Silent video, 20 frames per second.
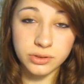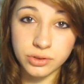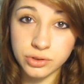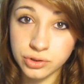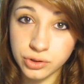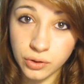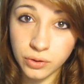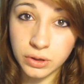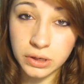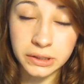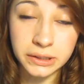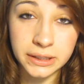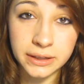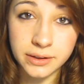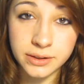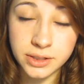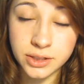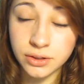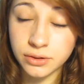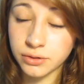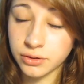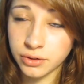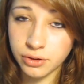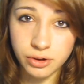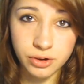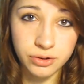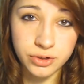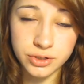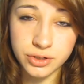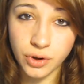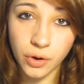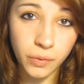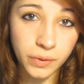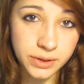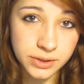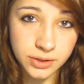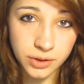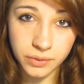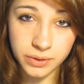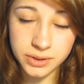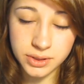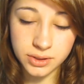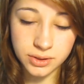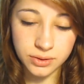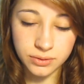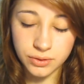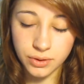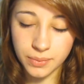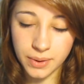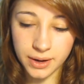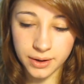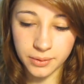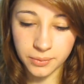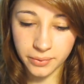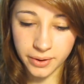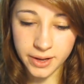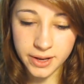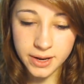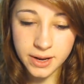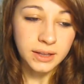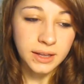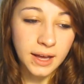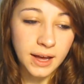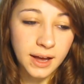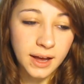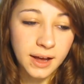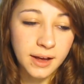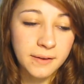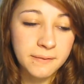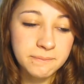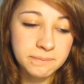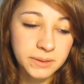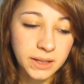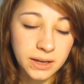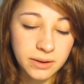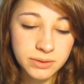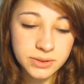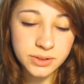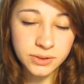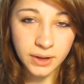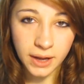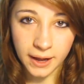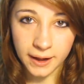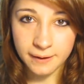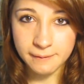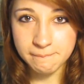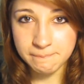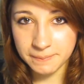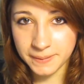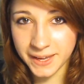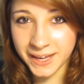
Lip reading: so clear to you. You just always know what to do no matter what. Yeah, it was okay.